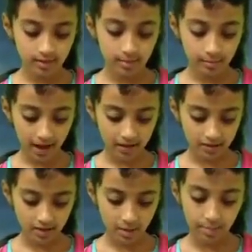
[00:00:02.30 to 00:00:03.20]

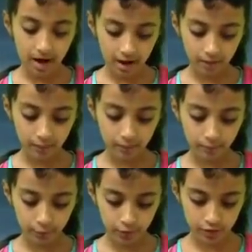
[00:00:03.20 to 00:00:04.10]
Imagine a powerful
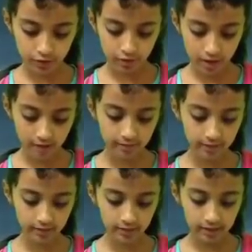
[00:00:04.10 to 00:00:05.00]
force
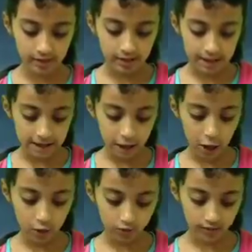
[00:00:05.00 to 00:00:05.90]
traveling in the
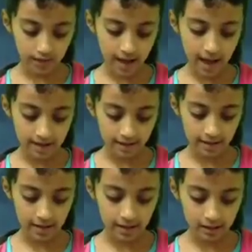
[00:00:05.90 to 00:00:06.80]
ocean at
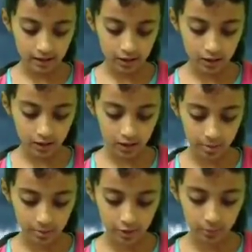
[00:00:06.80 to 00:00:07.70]
an 80
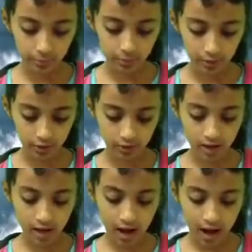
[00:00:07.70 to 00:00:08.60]
km per
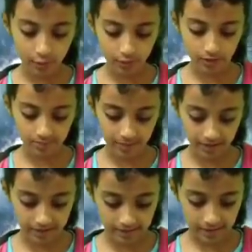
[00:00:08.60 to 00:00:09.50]
hour
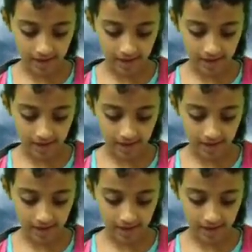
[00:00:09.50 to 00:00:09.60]
speed.